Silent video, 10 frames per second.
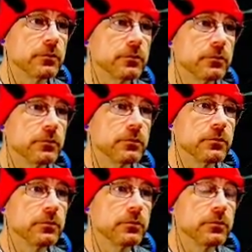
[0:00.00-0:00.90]

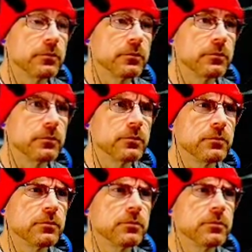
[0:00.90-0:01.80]

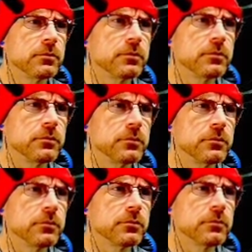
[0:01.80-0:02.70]

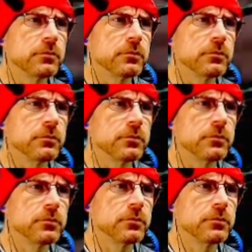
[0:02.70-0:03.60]

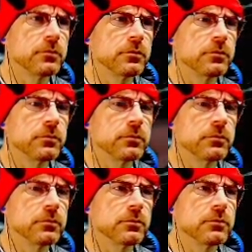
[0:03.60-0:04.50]

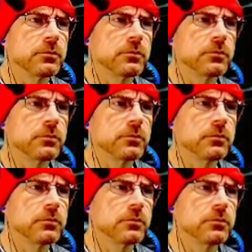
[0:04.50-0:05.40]

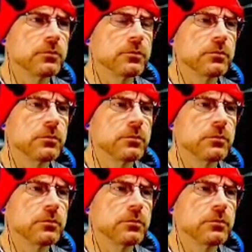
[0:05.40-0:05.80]
(silent)